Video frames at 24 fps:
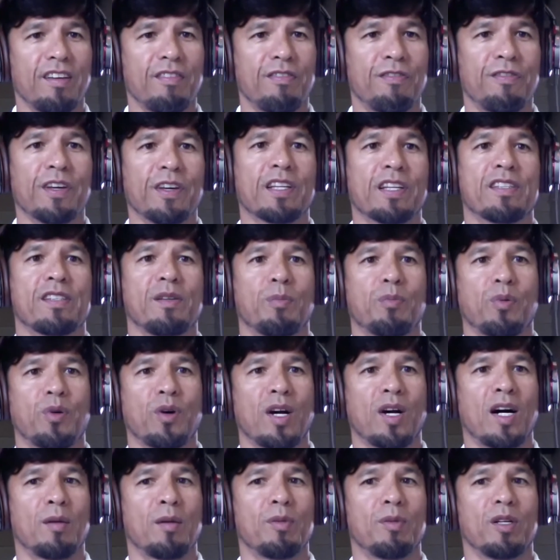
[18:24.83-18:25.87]
fix a
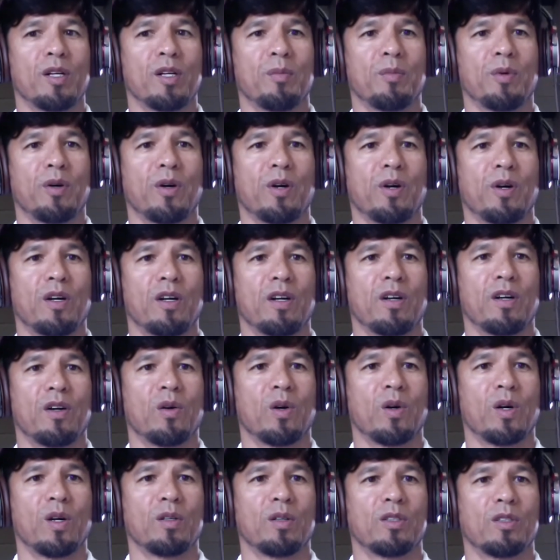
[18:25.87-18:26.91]
problem or,
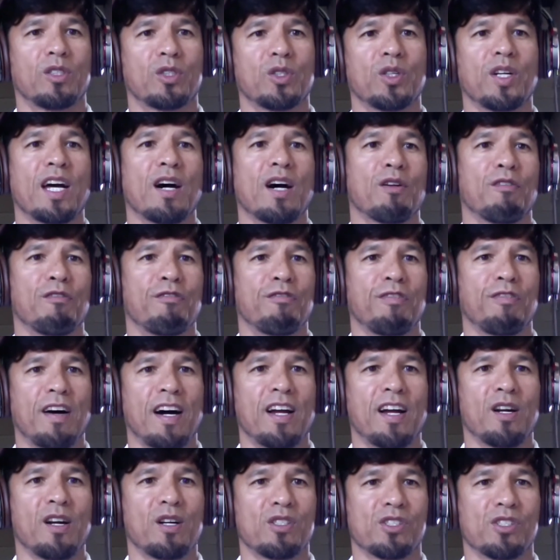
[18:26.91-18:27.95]
or turn out a
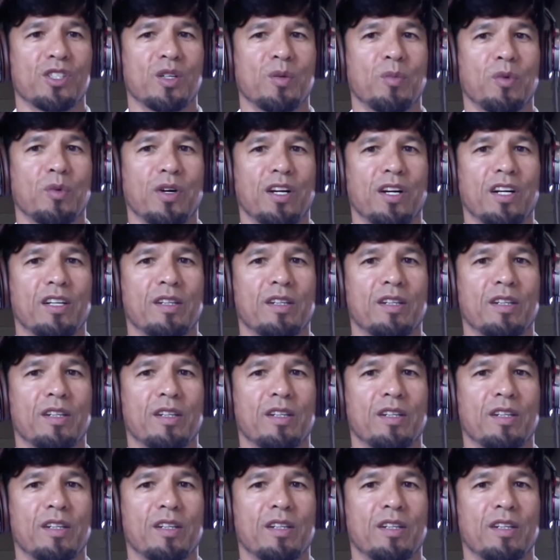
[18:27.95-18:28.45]
fire somewhere.